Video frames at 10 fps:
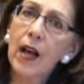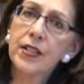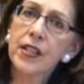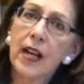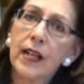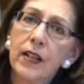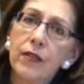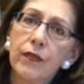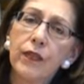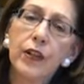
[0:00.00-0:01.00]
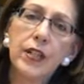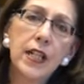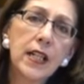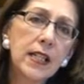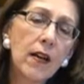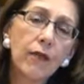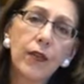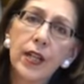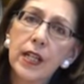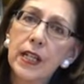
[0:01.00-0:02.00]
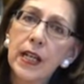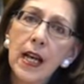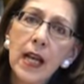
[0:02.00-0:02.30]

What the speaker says: outside interference, except for the